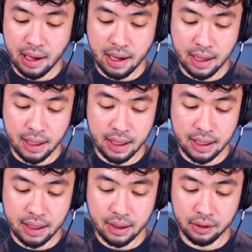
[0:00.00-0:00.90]

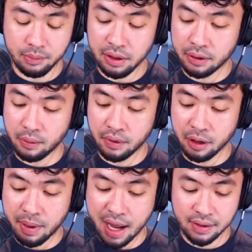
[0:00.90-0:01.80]
Let me lower
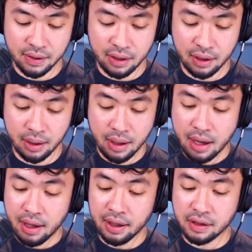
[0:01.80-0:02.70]
the opacity here.
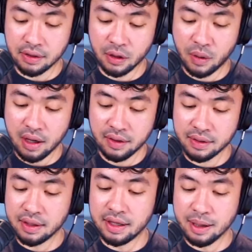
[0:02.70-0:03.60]
It's going to create
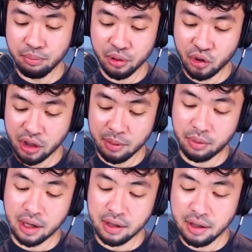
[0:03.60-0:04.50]
this dimple
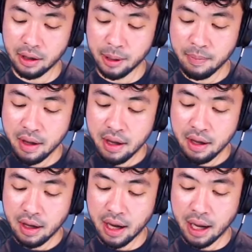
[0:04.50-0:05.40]
shape right here,
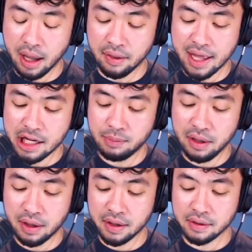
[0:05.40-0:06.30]
and that's
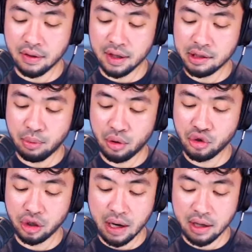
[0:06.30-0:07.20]
because this
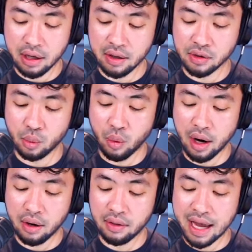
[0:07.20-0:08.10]
portion right here is
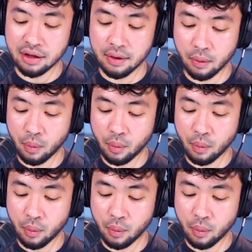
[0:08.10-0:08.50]
where the